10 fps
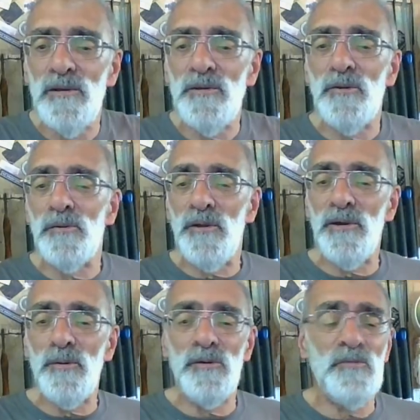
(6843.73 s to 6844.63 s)
Donald,
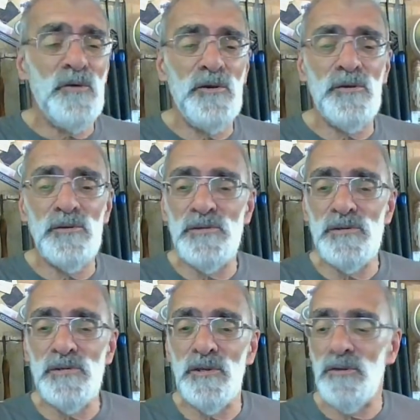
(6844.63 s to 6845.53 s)
how are you? Very nice to
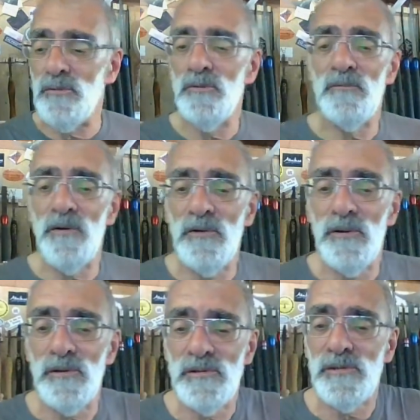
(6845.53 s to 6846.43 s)
see you. Very
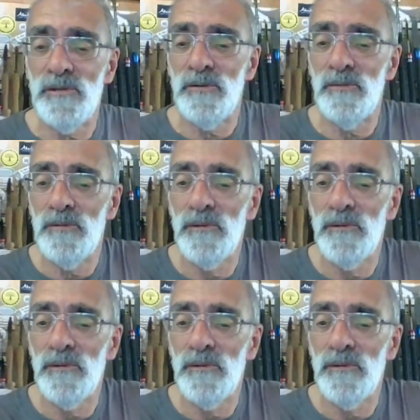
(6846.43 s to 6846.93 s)
nice to see you.